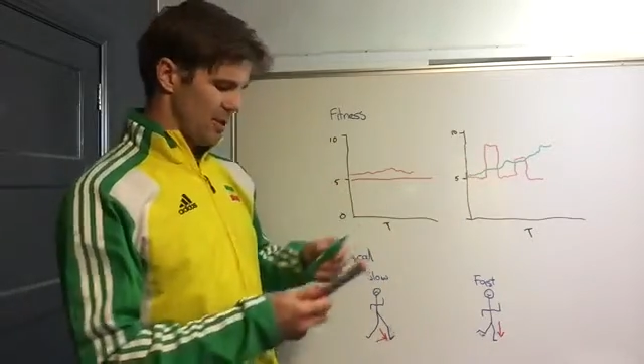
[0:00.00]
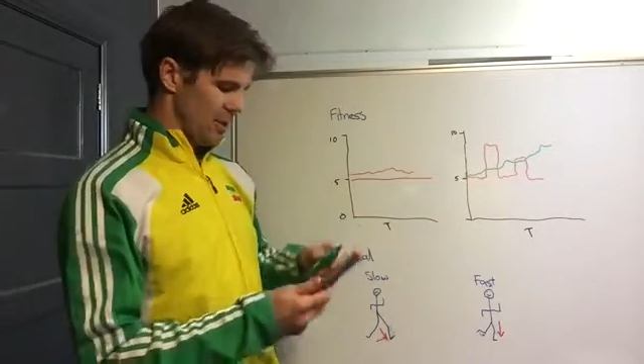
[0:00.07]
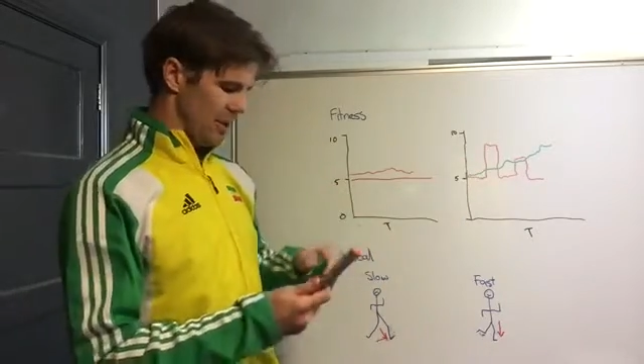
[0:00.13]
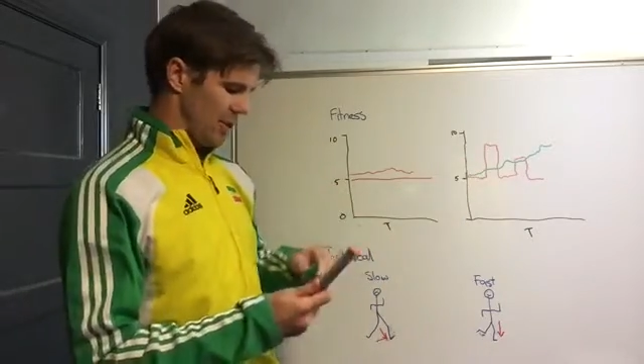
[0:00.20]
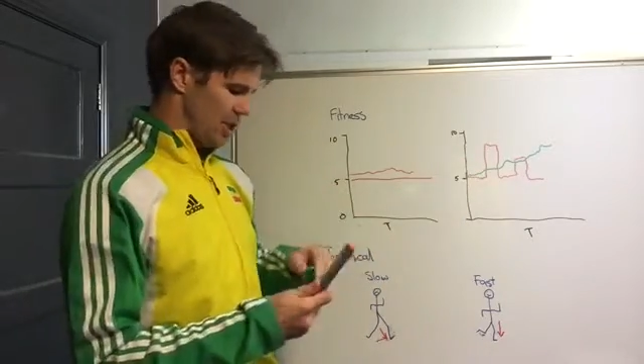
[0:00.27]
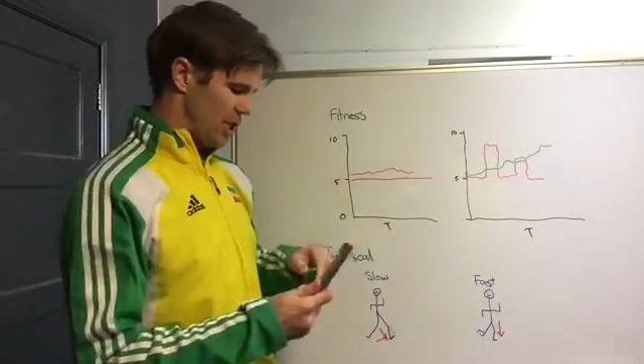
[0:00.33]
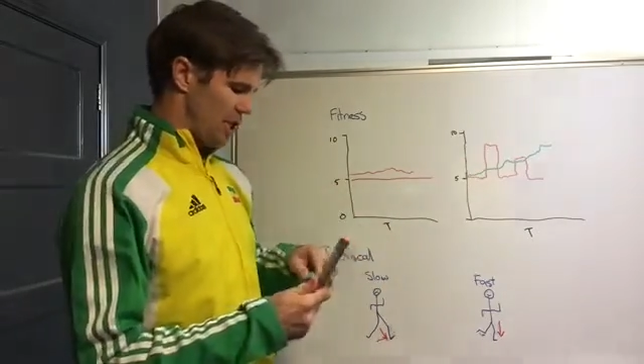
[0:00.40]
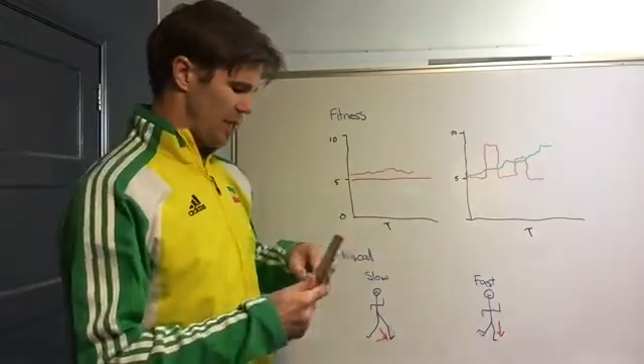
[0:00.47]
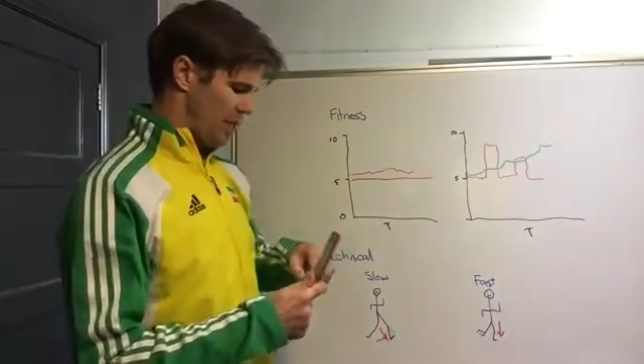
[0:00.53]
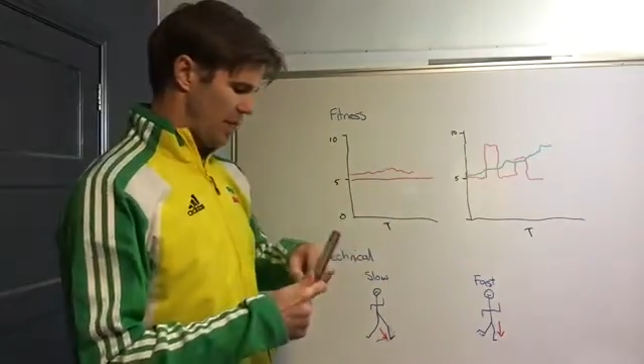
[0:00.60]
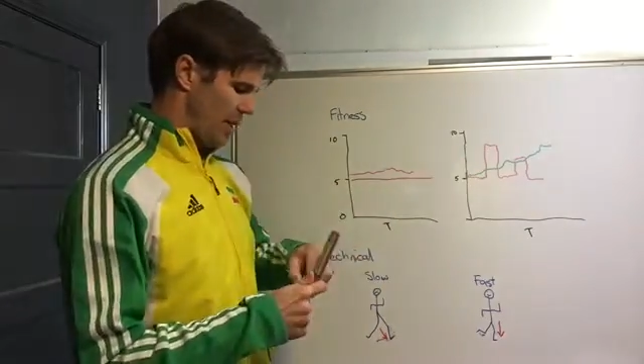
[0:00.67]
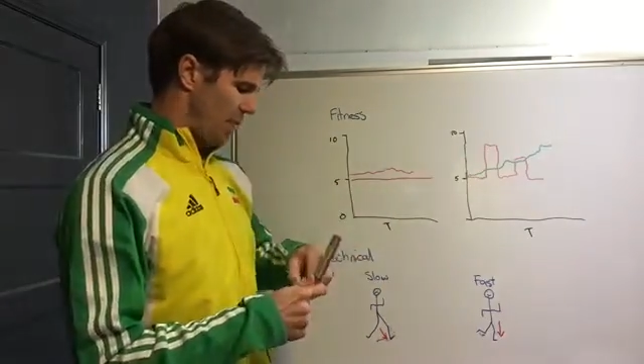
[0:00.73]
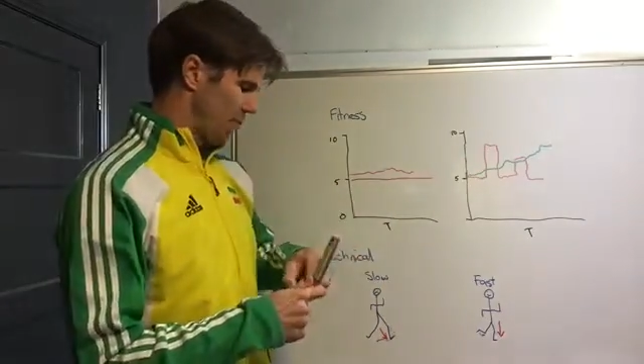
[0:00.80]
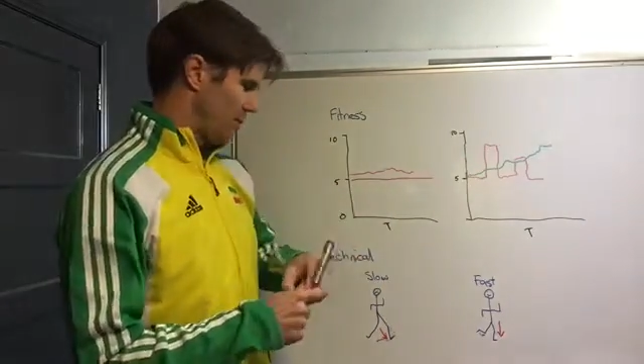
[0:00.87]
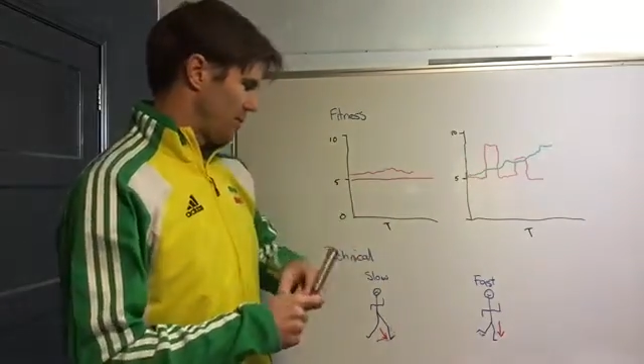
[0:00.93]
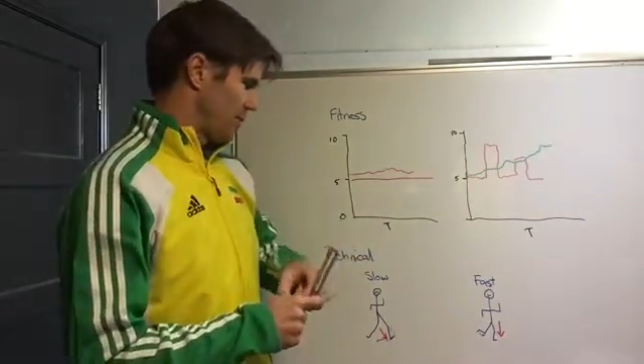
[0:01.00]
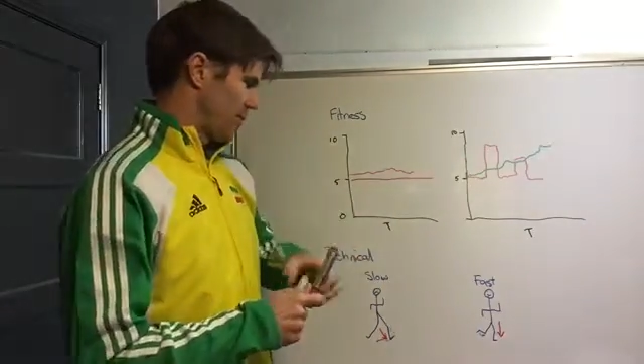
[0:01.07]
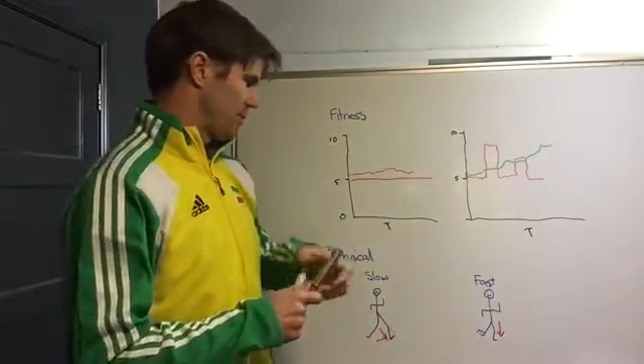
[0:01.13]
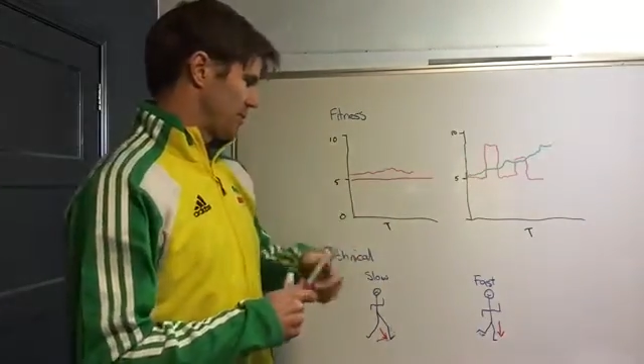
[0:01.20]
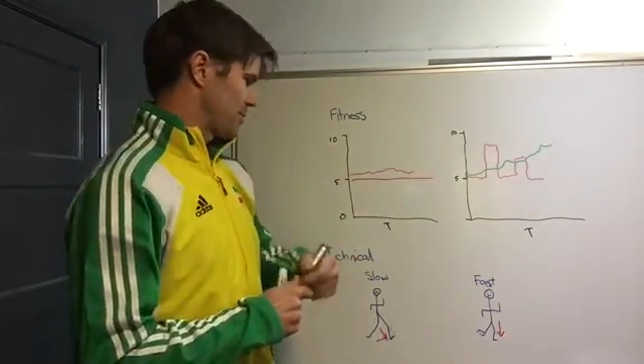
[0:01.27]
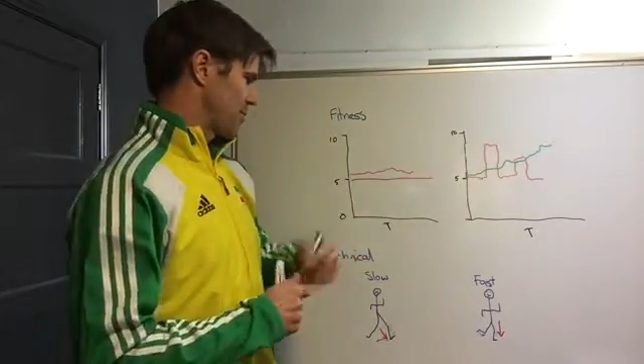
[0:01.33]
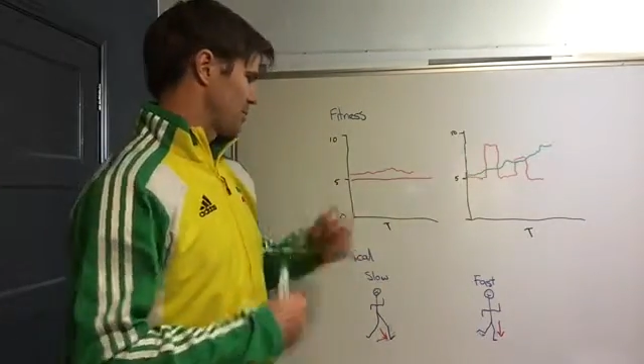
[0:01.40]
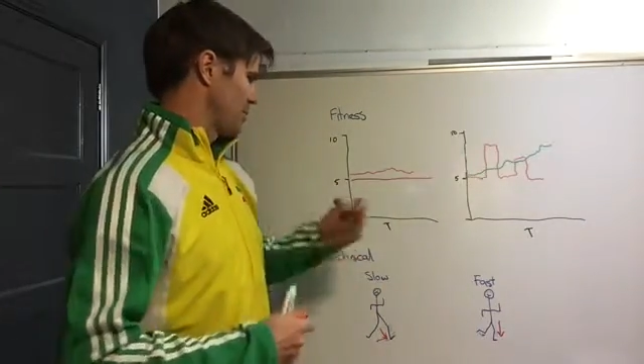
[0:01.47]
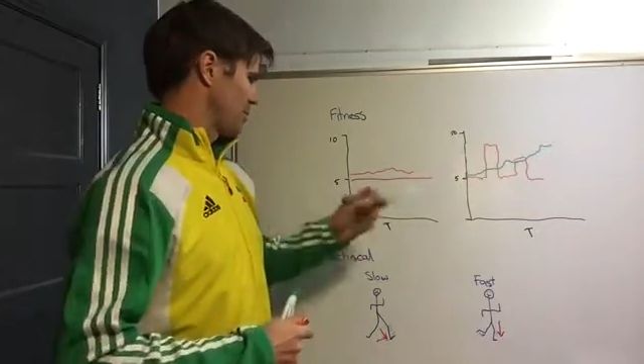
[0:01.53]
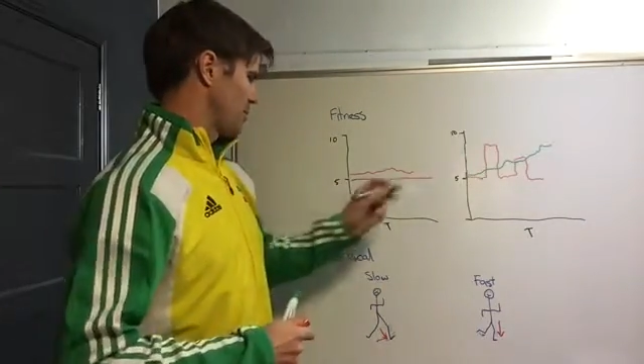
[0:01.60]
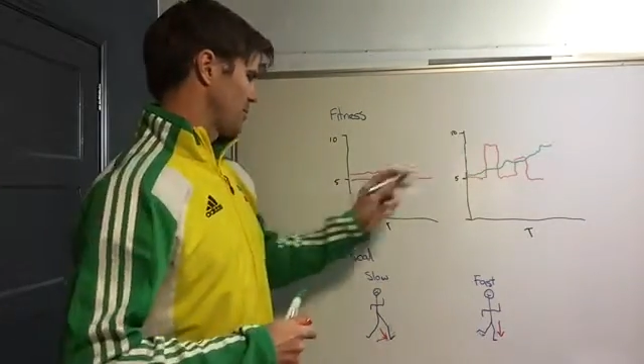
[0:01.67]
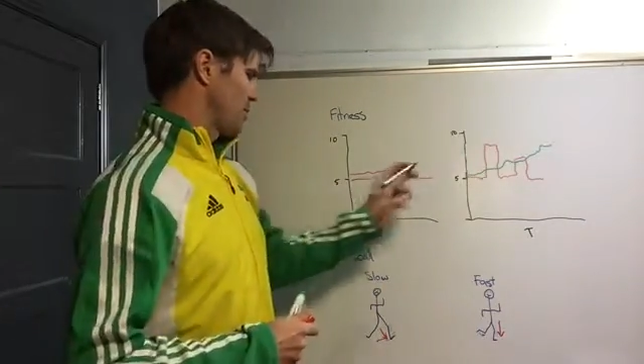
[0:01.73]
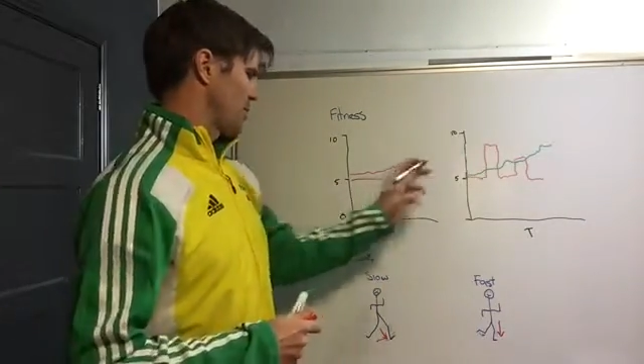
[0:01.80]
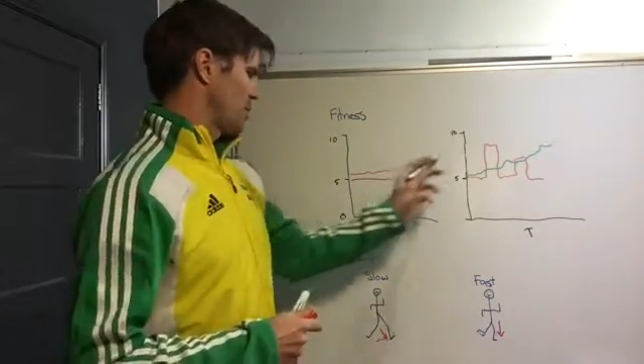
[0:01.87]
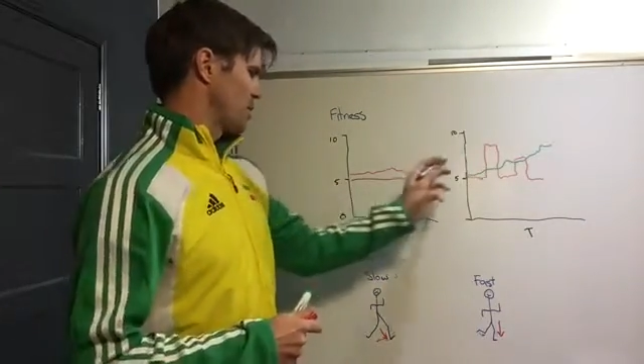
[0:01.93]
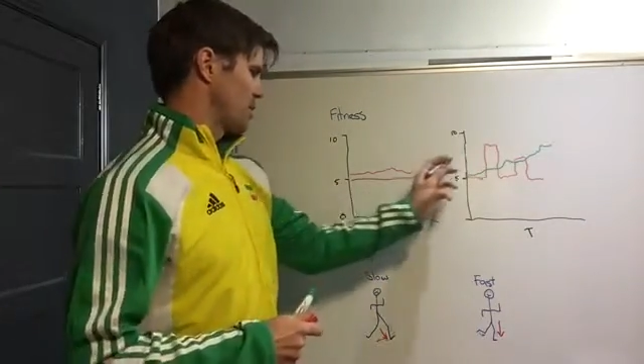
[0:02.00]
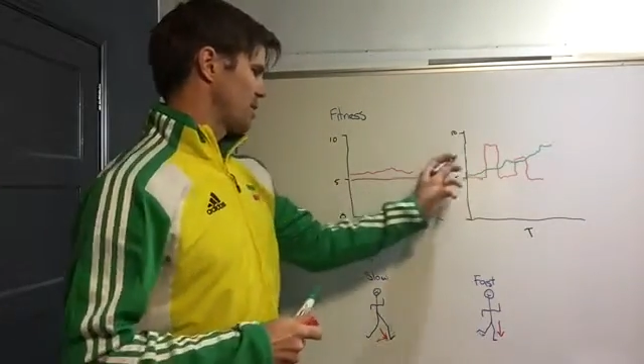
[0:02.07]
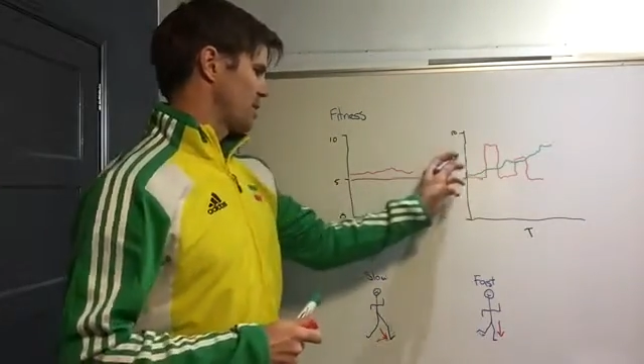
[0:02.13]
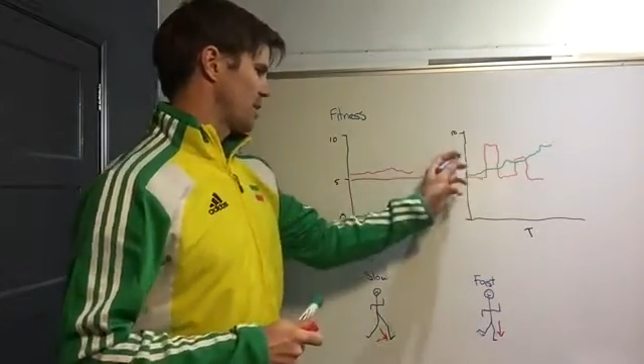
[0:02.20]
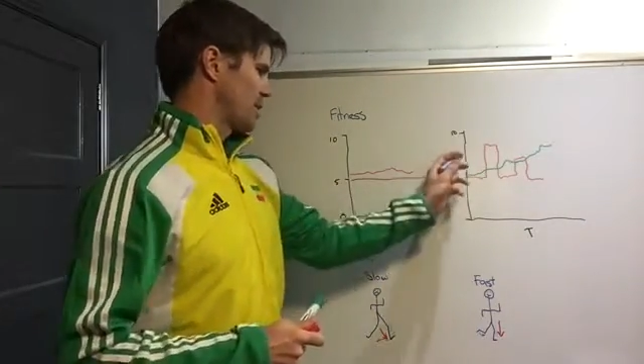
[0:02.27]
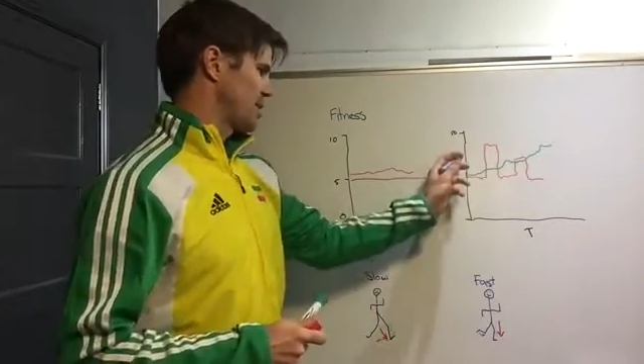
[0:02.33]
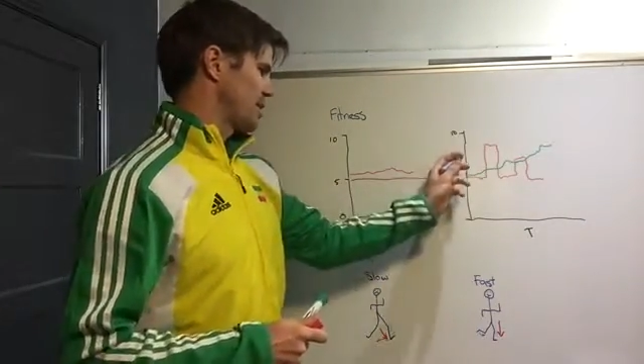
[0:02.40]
a general level of a